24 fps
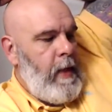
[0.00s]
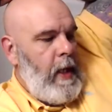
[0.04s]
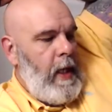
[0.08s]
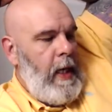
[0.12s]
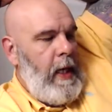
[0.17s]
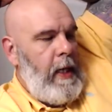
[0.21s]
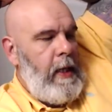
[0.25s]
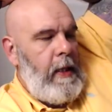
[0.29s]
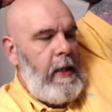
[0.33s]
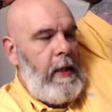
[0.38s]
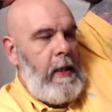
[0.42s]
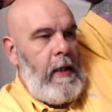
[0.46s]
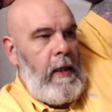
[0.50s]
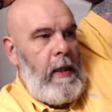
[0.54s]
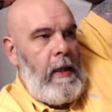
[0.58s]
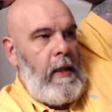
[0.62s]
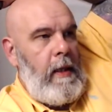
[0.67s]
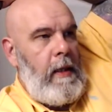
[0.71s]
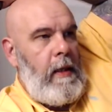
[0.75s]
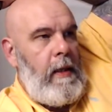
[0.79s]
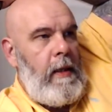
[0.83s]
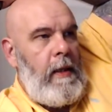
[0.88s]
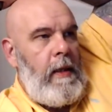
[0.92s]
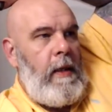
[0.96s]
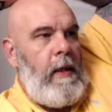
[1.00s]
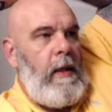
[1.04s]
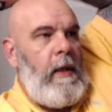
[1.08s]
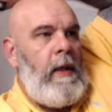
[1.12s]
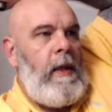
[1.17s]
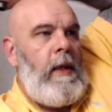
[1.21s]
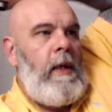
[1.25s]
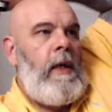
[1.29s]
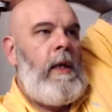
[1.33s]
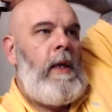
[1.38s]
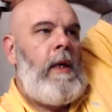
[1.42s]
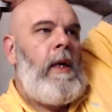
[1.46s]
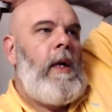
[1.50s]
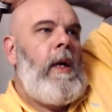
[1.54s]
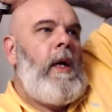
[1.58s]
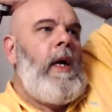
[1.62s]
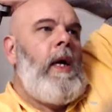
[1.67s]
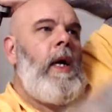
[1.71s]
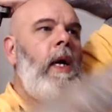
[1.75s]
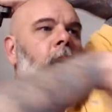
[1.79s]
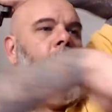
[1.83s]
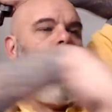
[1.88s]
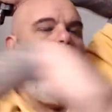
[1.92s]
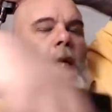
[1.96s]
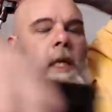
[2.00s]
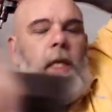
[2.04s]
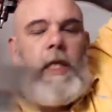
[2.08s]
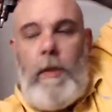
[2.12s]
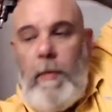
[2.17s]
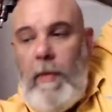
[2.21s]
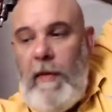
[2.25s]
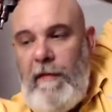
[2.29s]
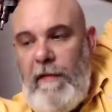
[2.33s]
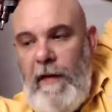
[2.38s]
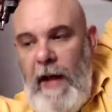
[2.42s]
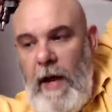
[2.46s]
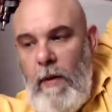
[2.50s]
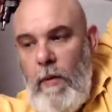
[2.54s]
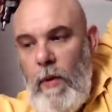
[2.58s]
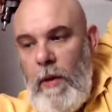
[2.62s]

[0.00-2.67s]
And to be fair,